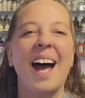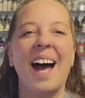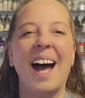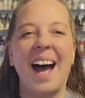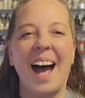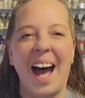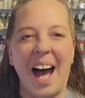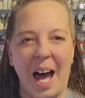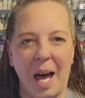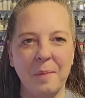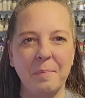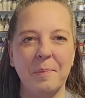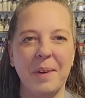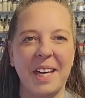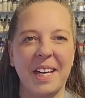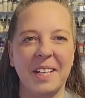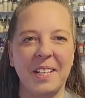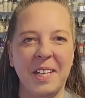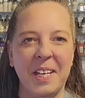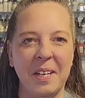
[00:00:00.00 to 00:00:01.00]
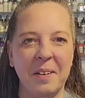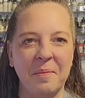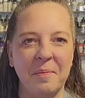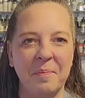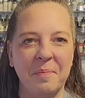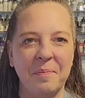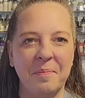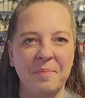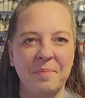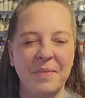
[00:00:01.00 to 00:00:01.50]
I'm Mandy,
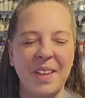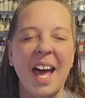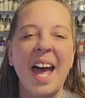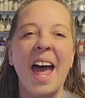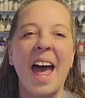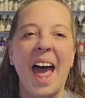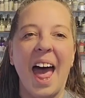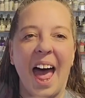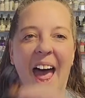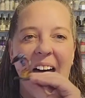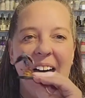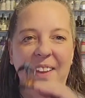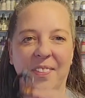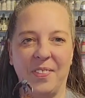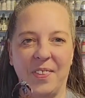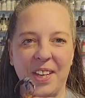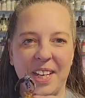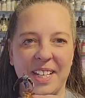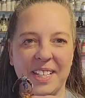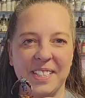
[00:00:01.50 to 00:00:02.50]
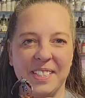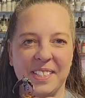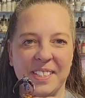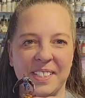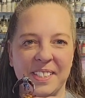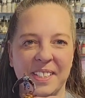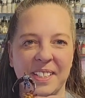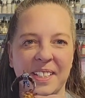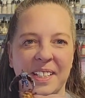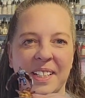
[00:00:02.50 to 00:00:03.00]
and
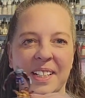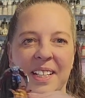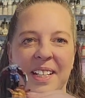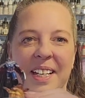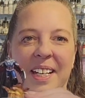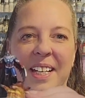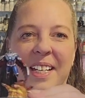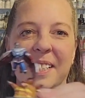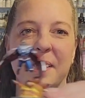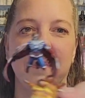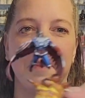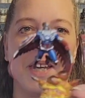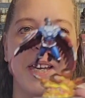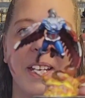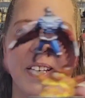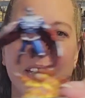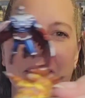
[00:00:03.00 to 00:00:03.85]
this is Mandy's